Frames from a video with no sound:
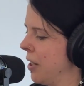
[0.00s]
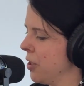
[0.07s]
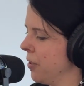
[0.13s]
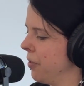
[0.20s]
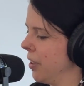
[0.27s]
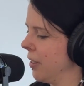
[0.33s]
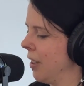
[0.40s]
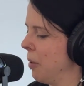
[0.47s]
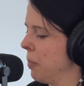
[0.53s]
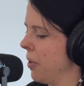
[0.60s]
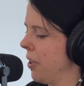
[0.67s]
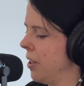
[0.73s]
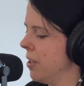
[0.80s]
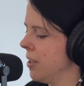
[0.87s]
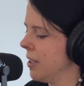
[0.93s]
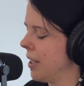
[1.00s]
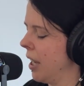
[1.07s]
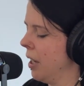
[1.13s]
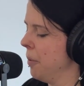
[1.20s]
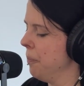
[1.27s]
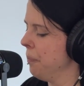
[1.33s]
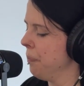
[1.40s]
So for example, there's
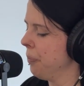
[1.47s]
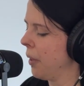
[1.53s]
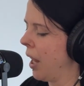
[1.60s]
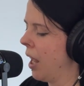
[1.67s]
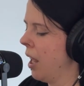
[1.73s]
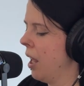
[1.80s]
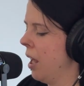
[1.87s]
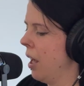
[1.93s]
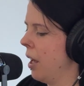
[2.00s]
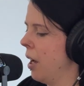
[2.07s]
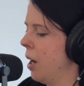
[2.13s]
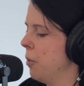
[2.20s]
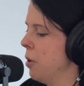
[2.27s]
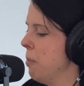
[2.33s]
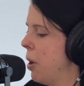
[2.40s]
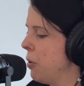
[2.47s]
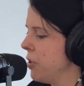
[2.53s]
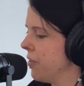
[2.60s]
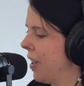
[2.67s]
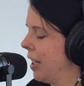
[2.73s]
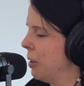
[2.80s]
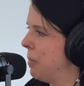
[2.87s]
a remote
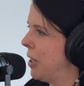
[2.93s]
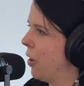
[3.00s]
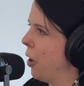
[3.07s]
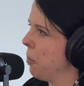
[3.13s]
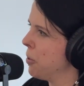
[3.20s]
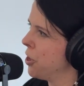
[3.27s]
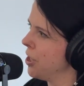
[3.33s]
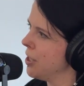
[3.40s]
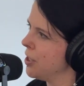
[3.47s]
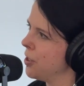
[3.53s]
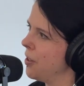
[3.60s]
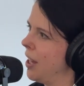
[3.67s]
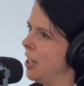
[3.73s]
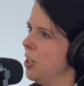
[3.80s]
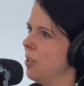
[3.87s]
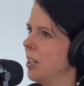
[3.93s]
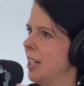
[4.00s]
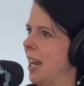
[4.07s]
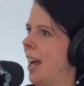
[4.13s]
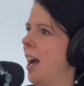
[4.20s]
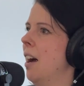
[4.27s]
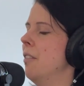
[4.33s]
development option so that you can
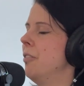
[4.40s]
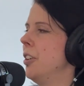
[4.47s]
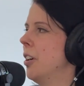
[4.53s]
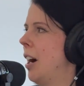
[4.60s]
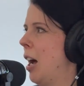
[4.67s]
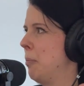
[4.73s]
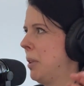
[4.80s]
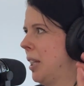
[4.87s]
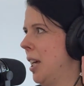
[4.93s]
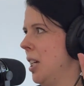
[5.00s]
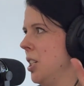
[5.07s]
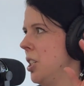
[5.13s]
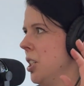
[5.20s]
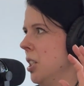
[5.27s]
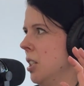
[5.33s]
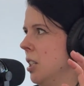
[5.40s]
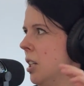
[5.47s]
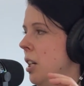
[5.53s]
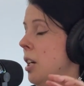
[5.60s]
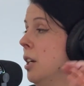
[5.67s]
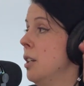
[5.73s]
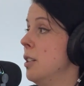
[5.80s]
have your application
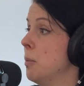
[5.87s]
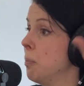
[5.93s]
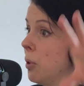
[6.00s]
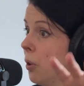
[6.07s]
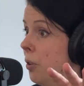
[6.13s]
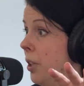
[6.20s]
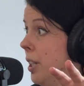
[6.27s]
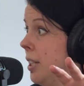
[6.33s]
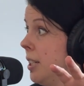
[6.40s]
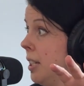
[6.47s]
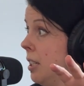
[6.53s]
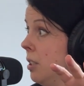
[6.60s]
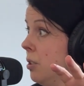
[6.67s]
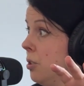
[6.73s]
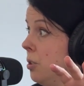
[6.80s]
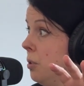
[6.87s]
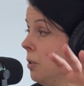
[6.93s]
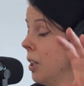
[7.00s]
deployed into a